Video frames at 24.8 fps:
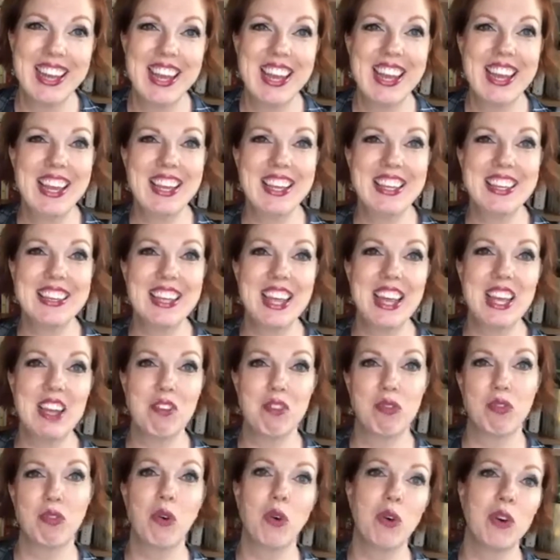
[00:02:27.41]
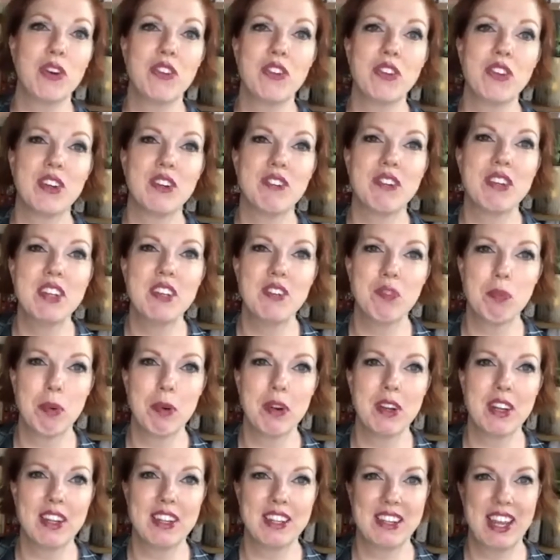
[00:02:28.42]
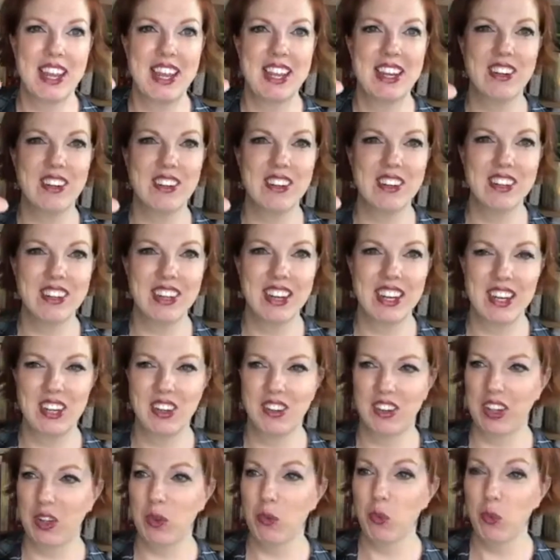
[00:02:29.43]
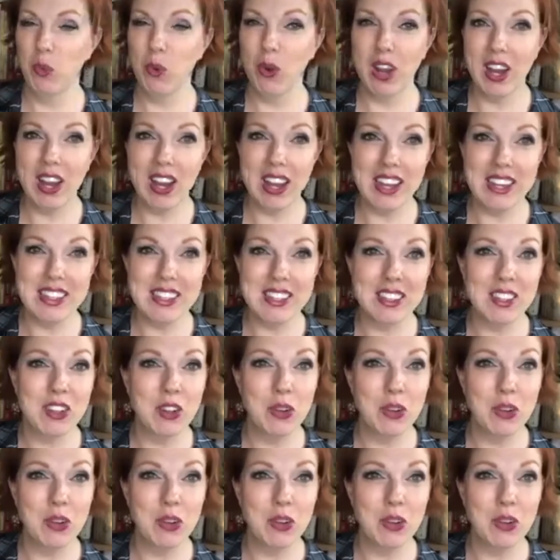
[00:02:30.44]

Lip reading: is like 4 servings per container. And you're like, what?